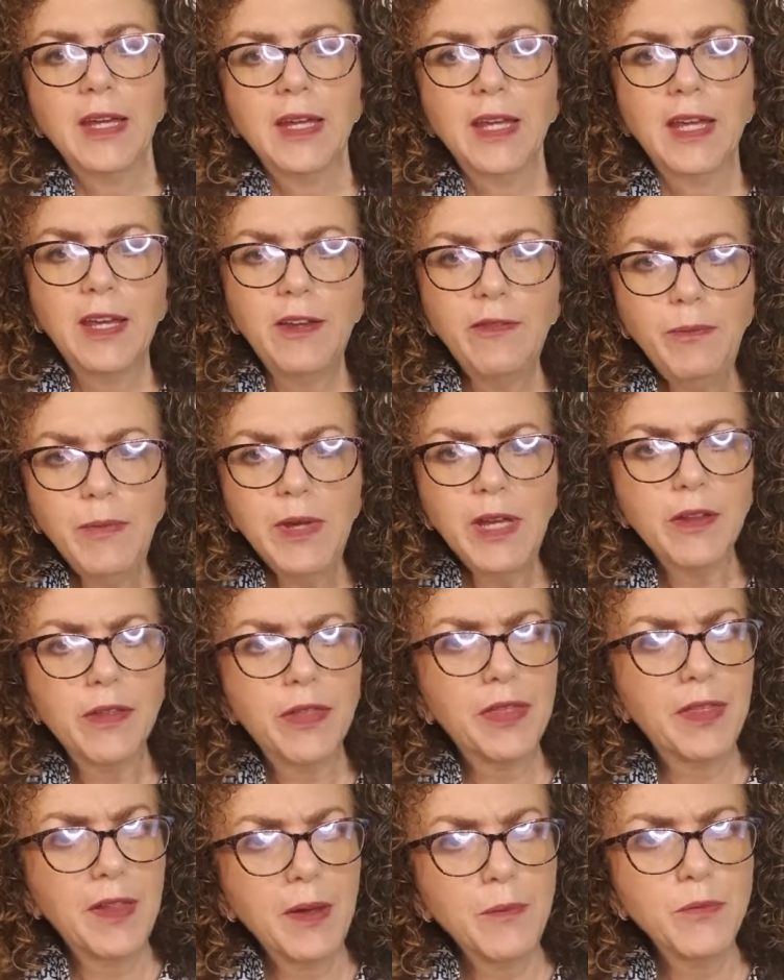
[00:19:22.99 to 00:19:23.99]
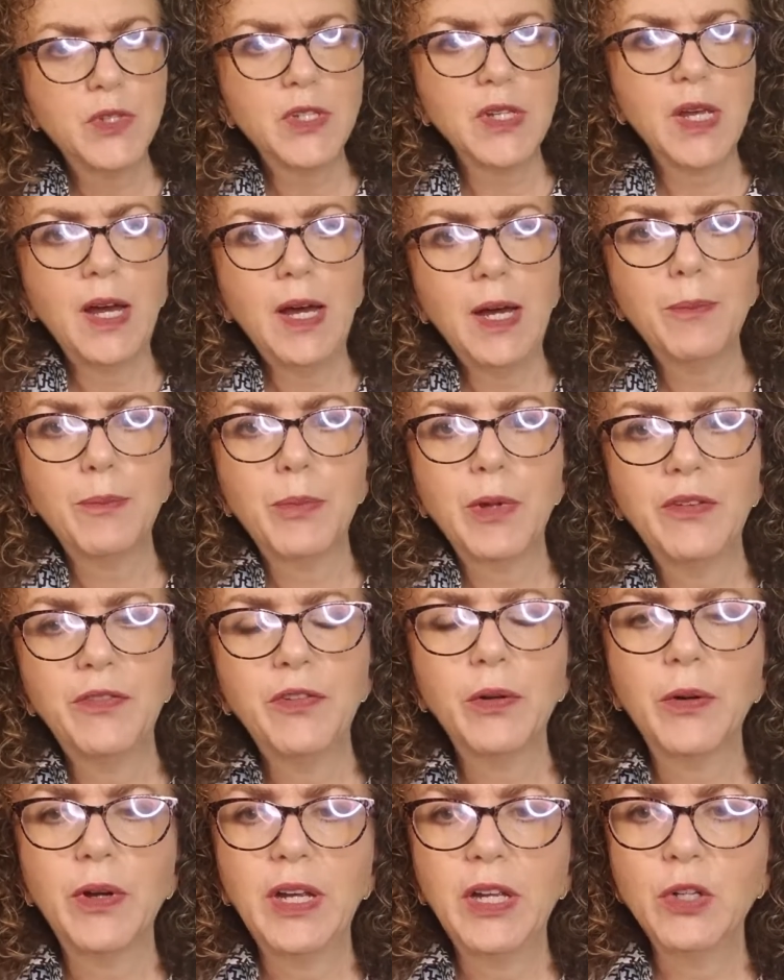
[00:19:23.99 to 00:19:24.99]
Give me a thumbs up if
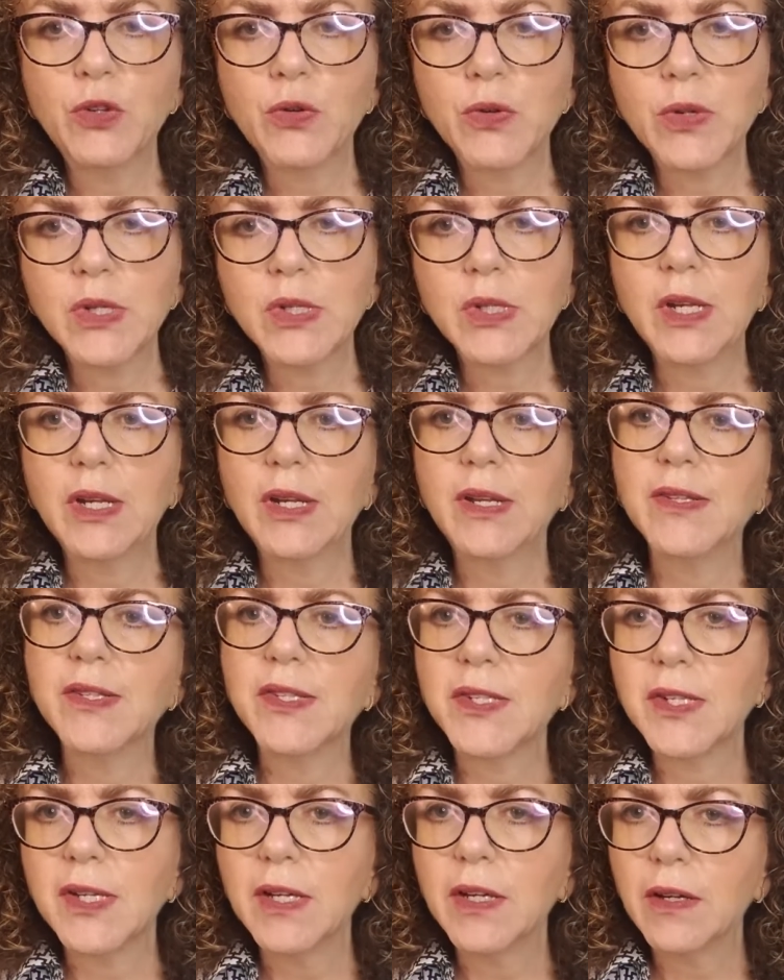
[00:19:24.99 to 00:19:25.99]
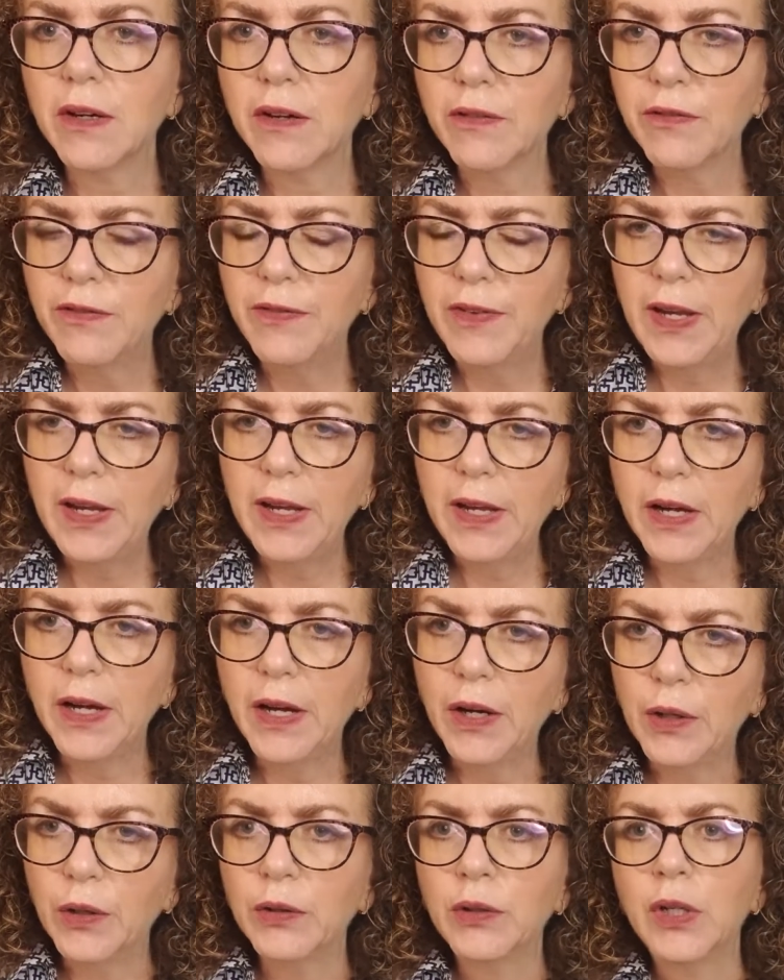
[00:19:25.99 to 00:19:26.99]
you're interested in seeing a
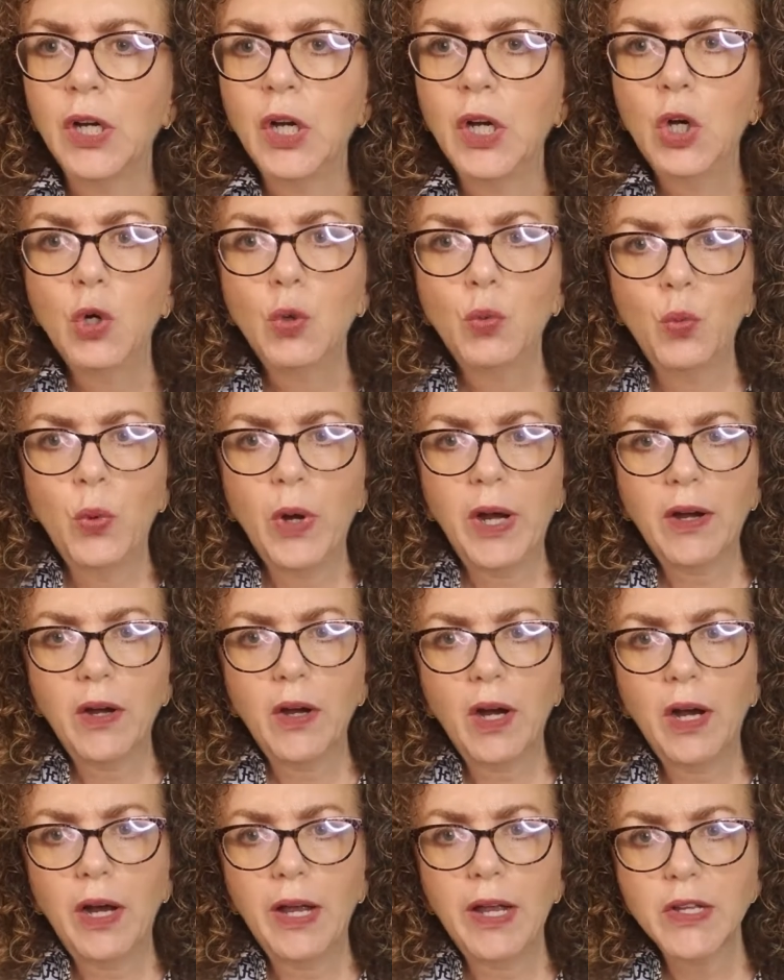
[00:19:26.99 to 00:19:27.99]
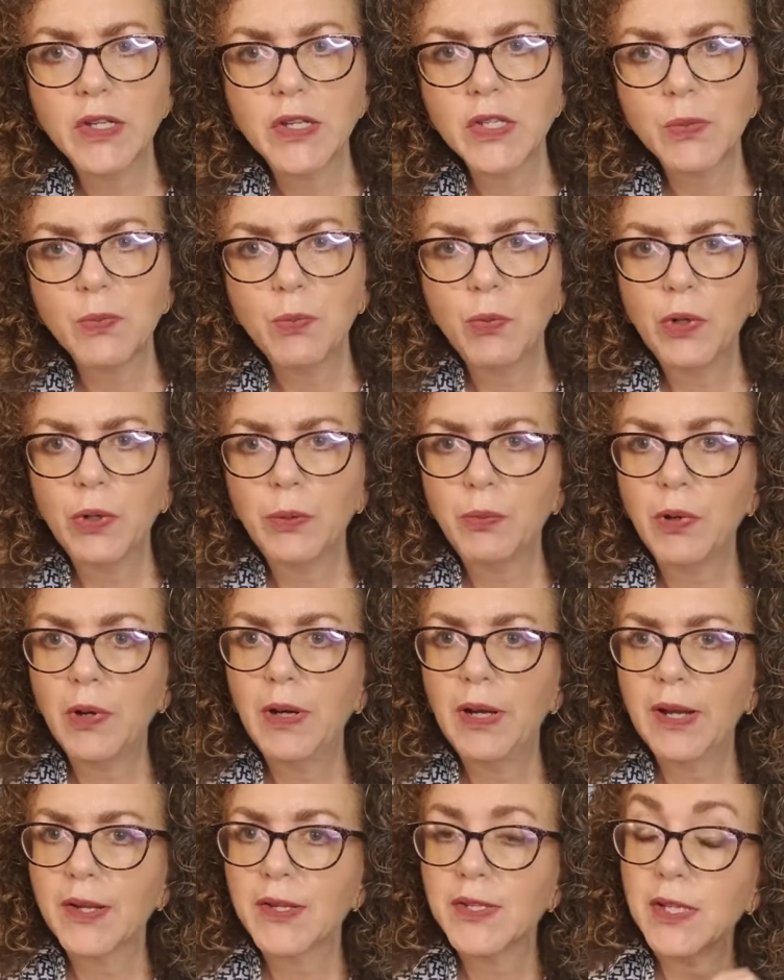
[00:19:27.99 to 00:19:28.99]
video where I explore
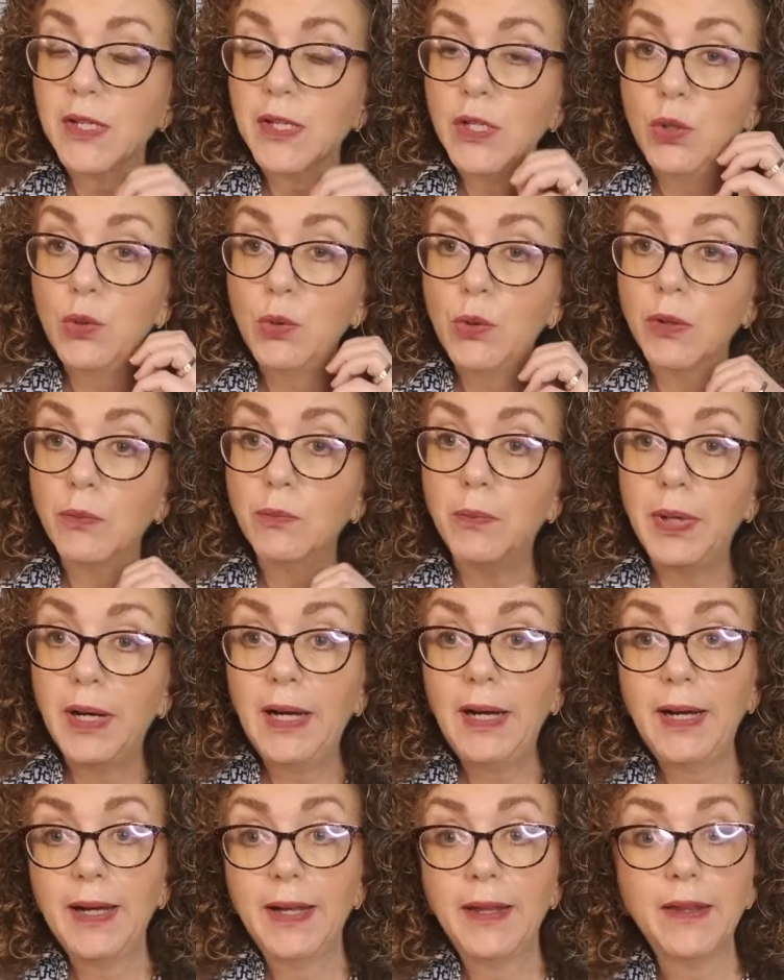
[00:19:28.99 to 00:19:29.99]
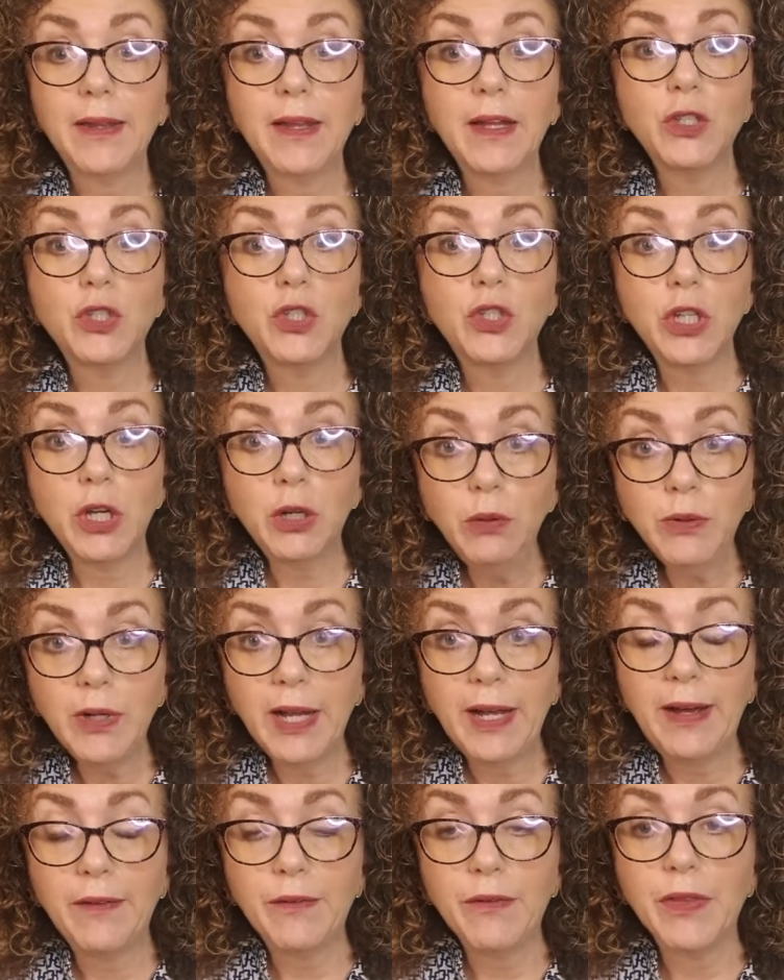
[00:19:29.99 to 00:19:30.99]
products that you can buy that don't
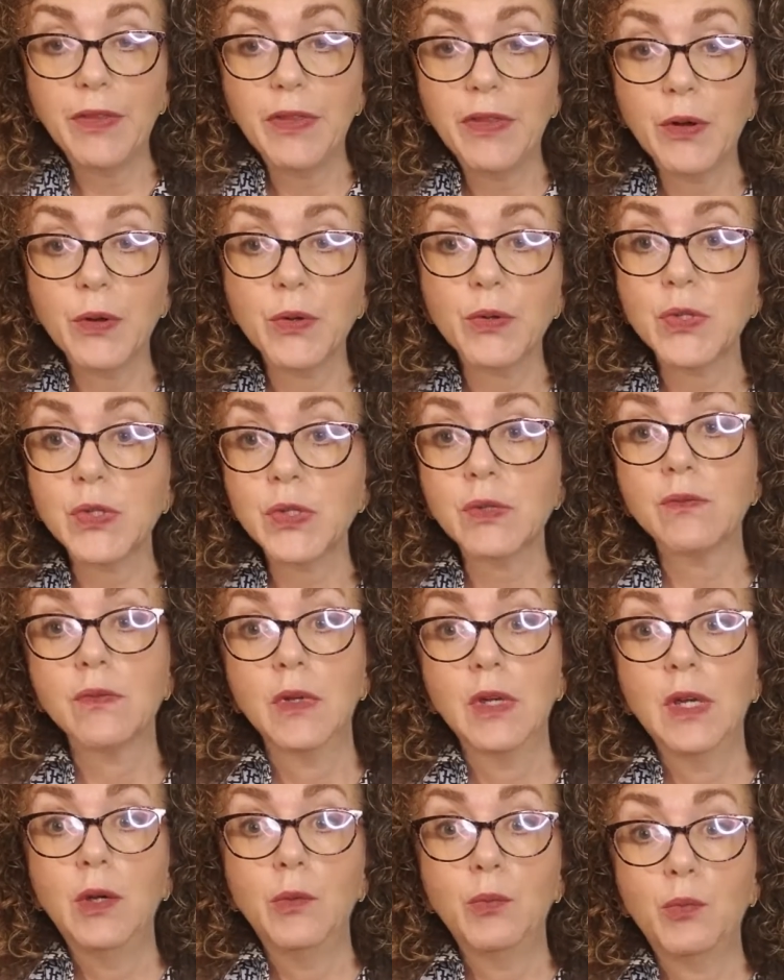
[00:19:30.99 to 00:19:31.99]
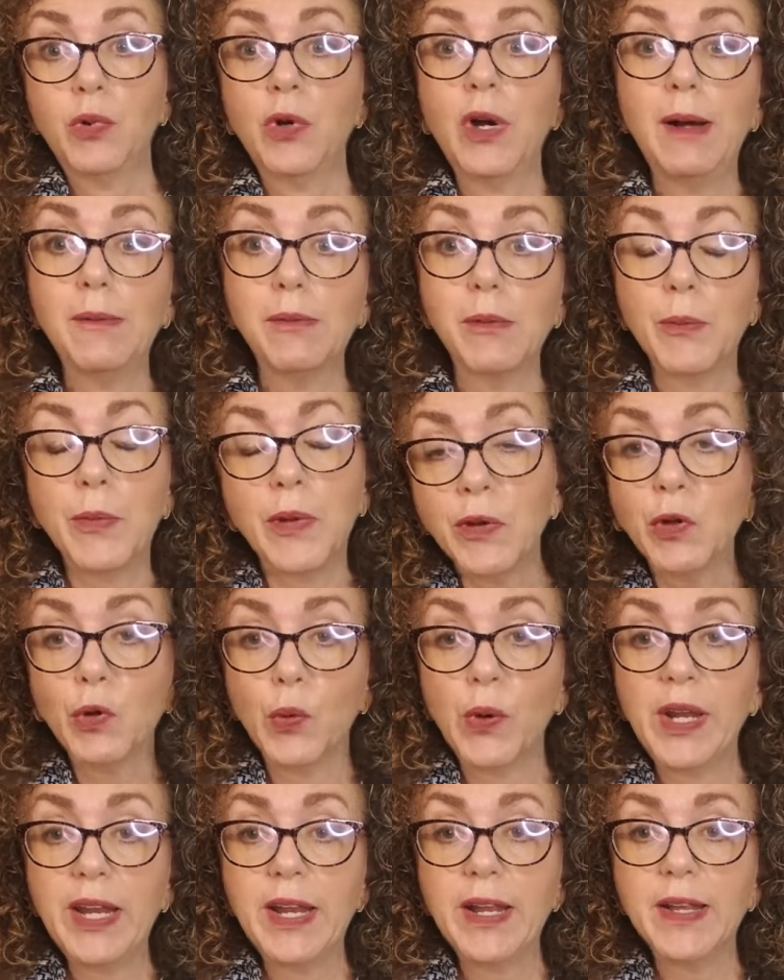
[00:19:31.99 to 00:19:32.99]
have those problem
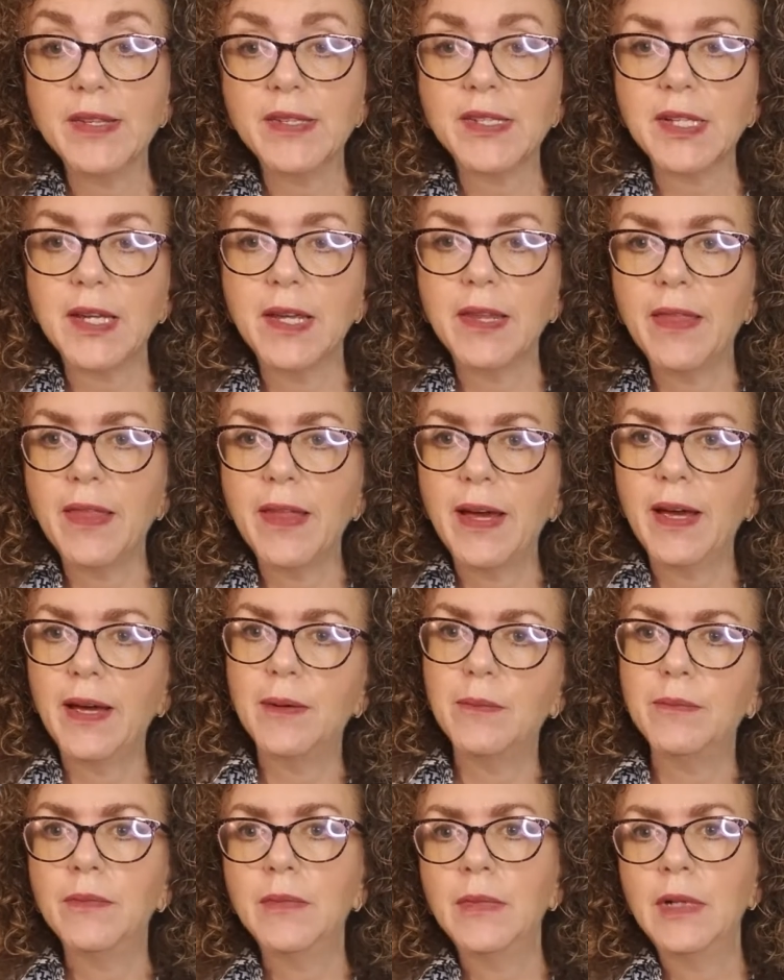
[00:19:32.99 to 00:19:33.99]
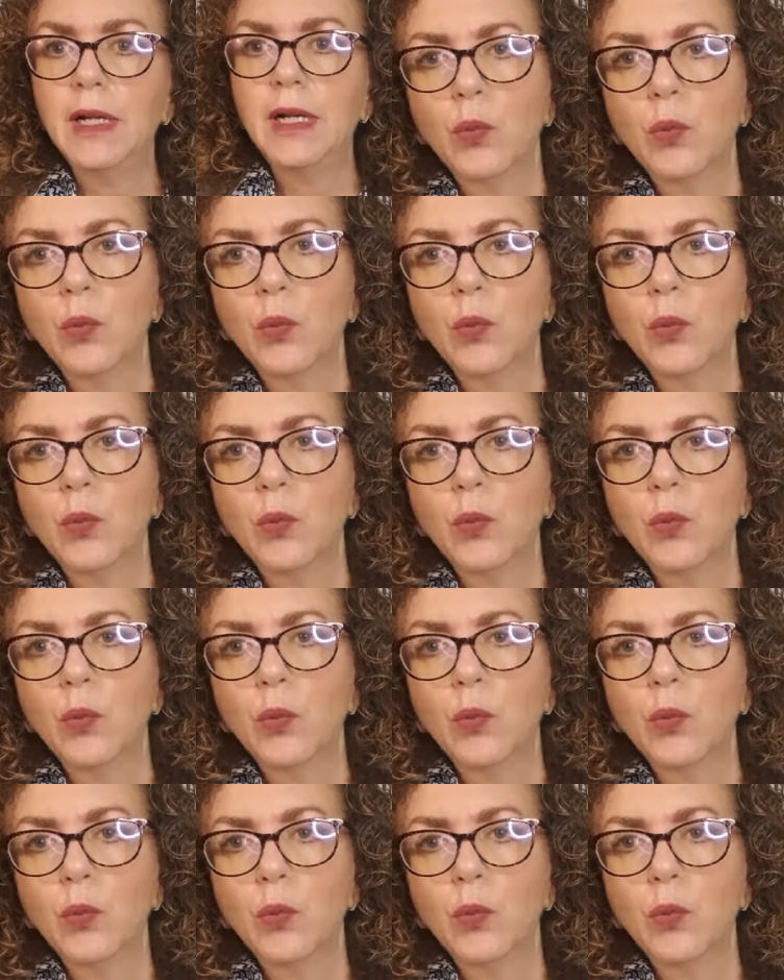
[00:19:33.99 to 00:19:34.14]
ingredients in them.